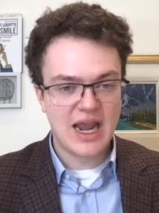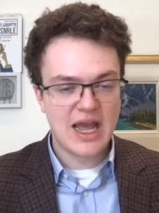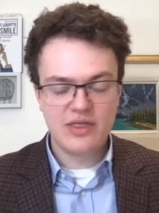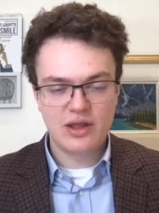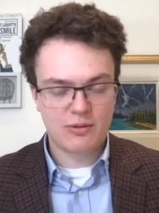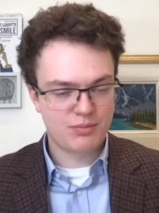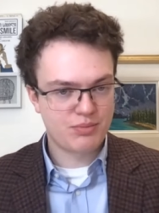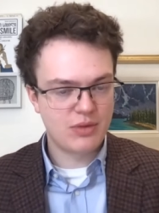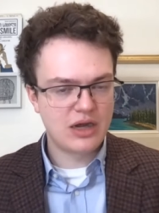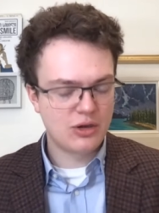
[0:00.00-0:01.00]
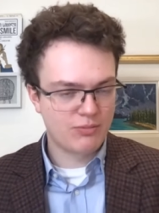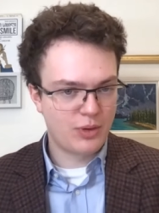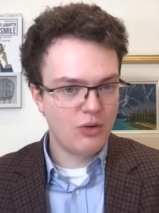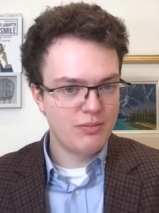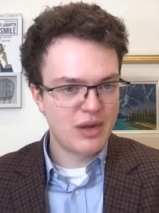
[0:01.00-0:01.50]
and their and your
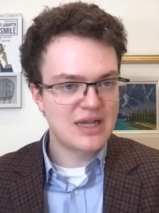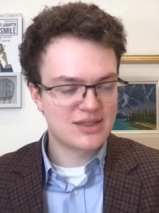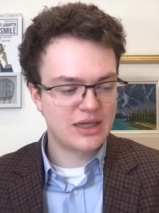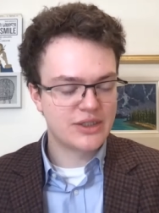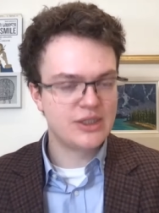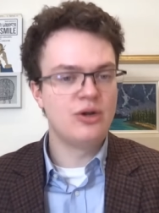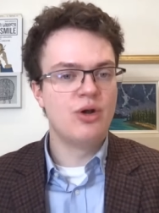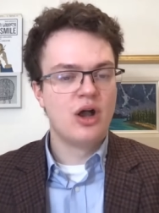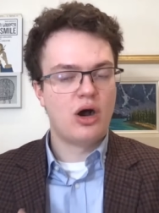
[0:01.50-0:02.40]
own base likes you,